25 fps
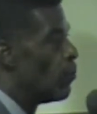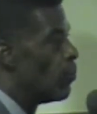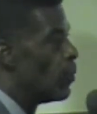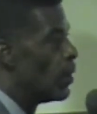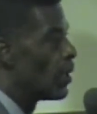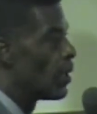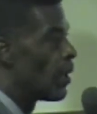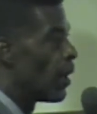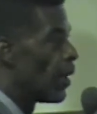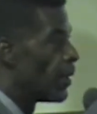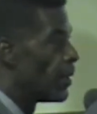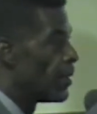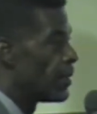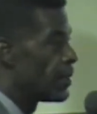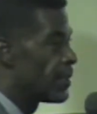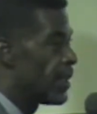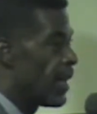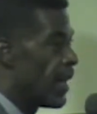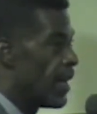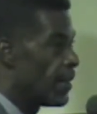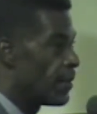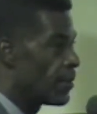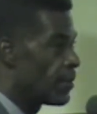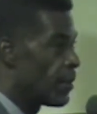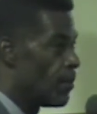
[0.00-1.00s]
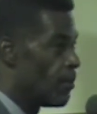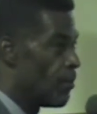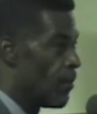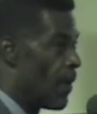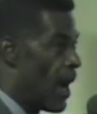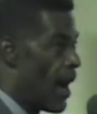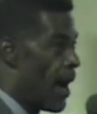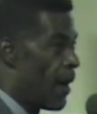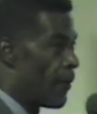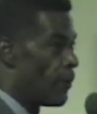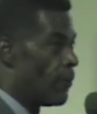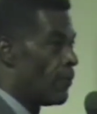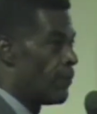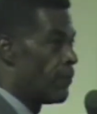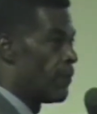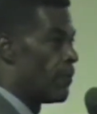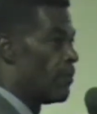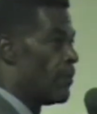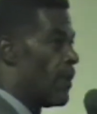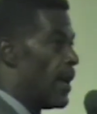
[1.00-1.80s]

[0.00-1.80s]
We're going to take the model from